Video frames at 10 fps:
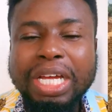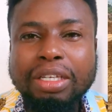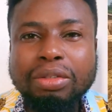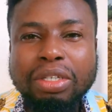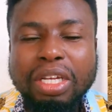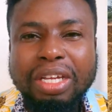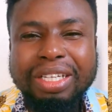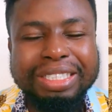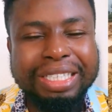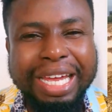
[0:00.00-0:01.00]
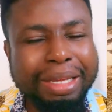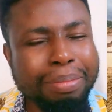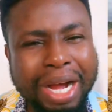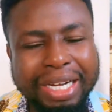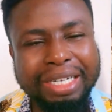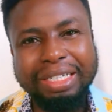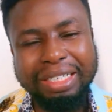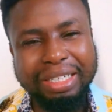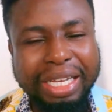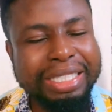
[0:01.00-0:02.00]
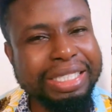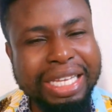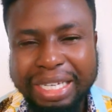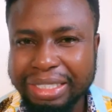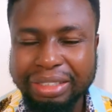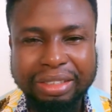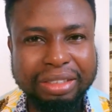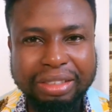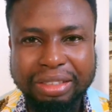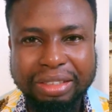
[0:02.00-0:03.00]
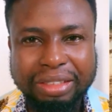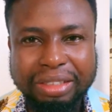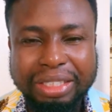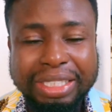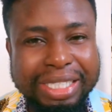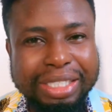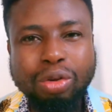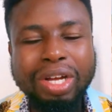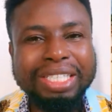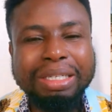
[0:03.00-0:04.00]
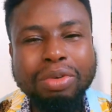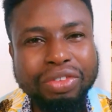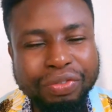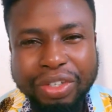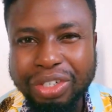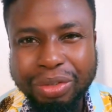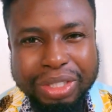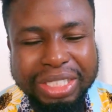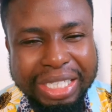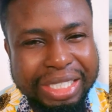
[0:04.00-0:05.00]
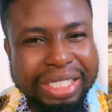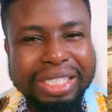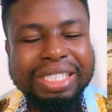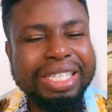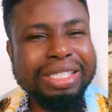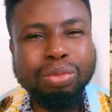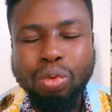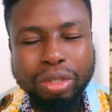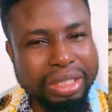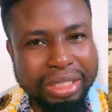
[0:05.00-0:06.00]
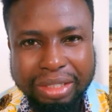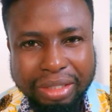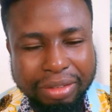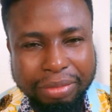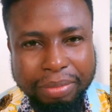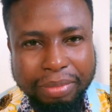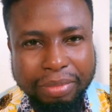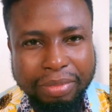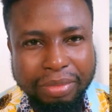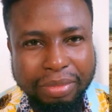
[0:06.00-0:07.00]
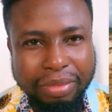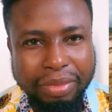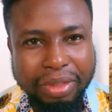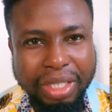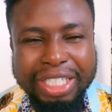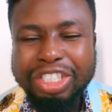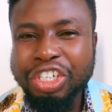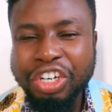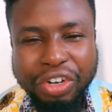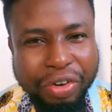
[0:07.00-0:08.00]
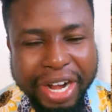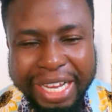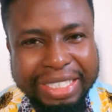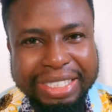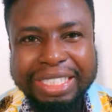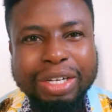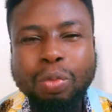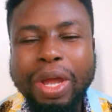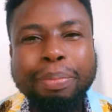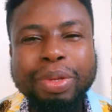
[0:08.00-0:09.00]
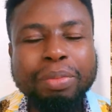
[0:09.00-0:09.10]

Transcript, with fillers: we are, like, man, it's sad. Just look at some of the videos. Just, just watch. It's crazy the way